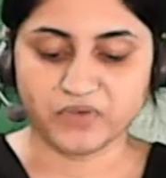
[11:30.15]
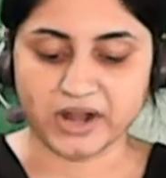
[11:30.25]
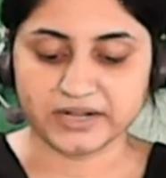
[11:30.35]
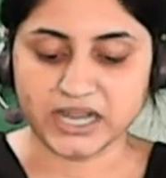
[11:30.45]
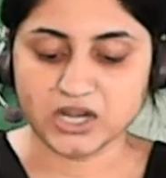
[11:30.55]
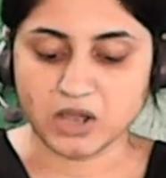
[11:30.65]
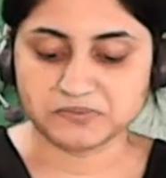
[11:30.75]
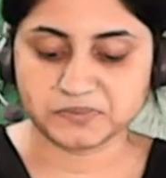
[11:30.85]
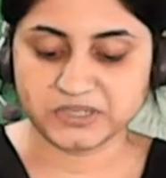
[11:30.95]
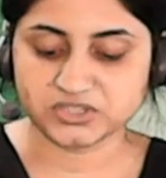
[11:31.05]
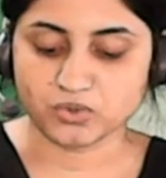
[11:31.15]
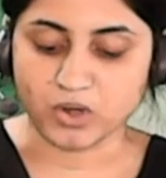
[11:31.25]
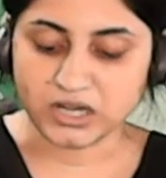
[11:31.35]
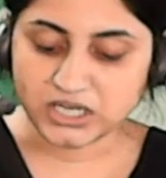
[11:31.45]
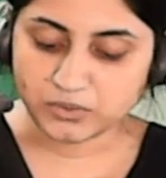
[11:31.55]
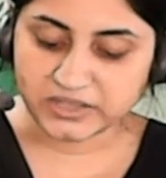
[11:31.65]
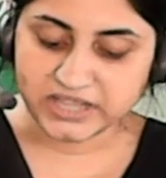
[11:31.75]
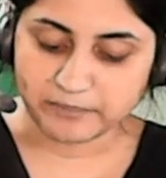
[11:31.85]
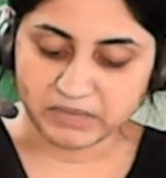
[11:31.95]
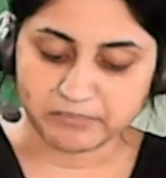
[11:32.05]
fertile offsprings only with
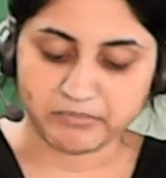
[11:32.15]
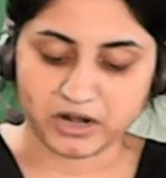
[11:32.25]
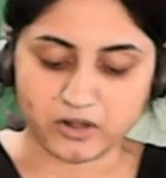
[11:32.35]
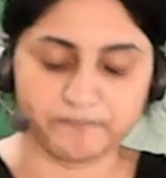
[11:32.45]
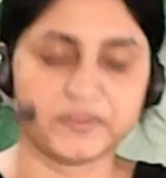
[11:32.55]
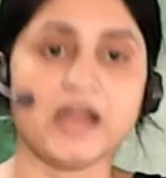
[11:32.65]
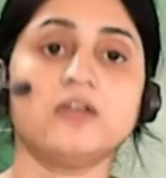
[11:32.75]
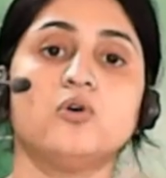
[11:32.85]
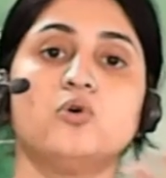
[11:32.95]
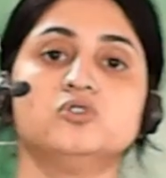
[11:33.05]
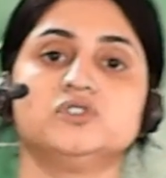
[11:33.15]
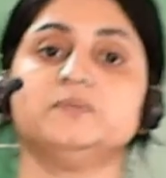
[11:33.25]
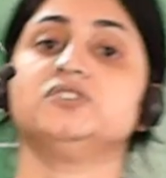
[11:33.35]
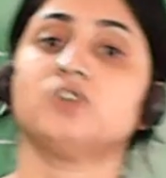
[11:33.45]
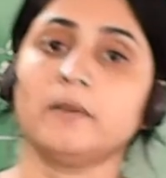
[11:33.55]
the member of their own species.